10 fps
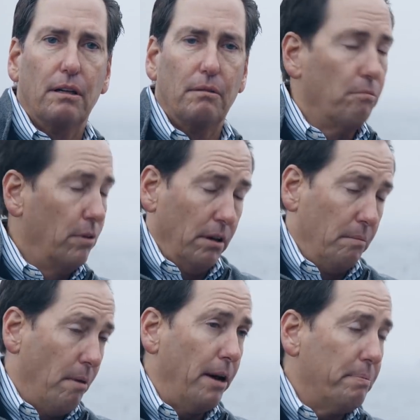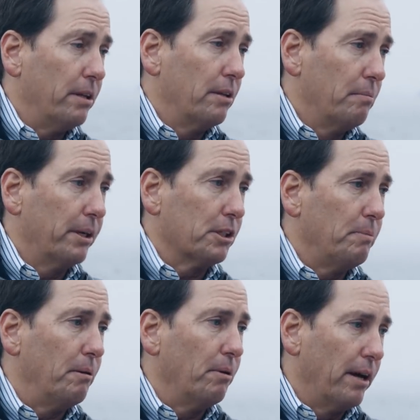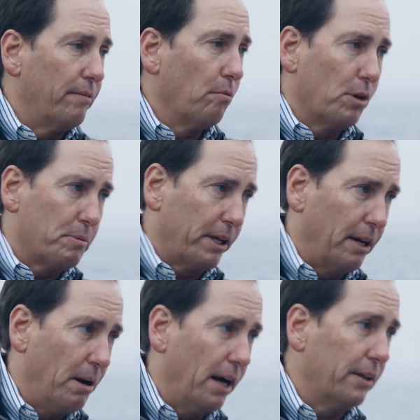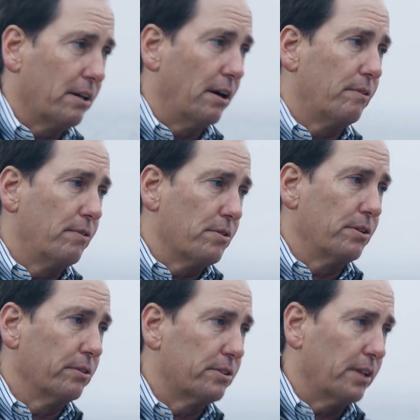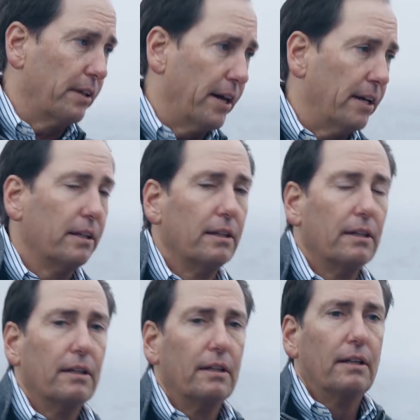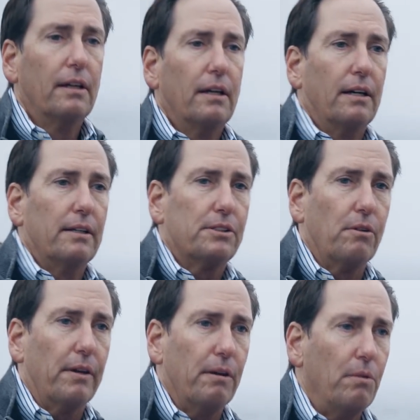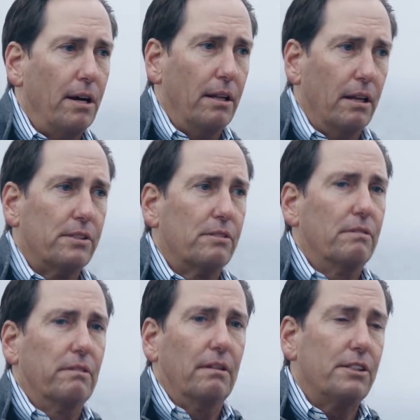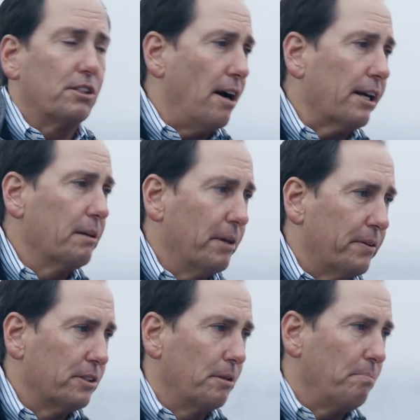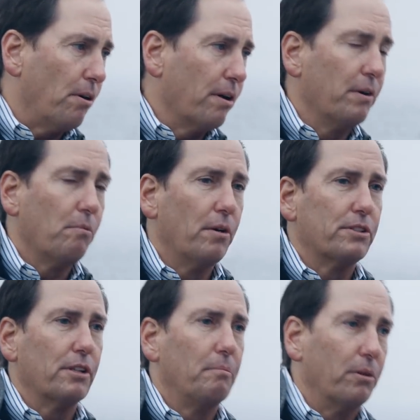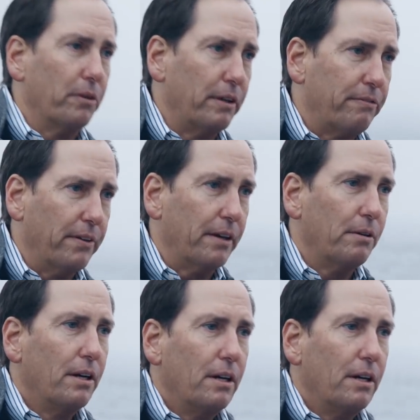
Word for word: in my opinion, the biggest bubble ever, which became highly controversial to say that. So I thought, well, let's let's document this. And part of it was a belief that